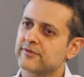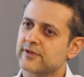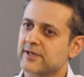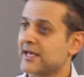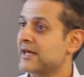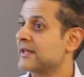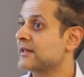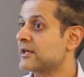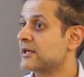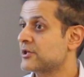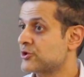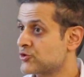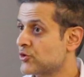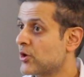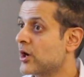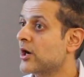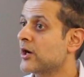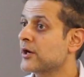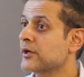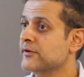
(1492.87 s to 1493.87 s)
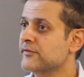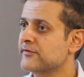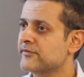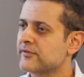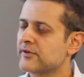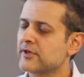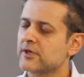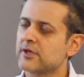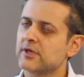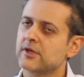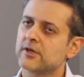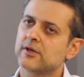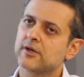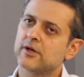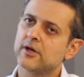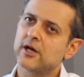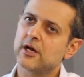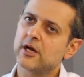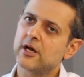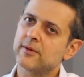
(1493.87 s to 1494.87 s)
again, that drive,
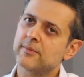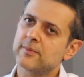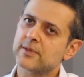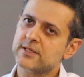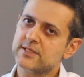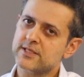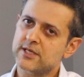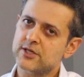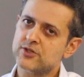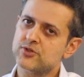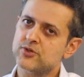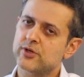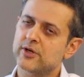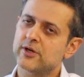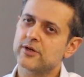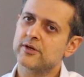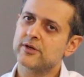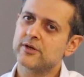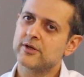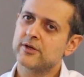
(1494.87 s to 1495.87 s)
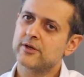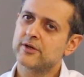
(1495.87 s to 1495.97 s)
etc.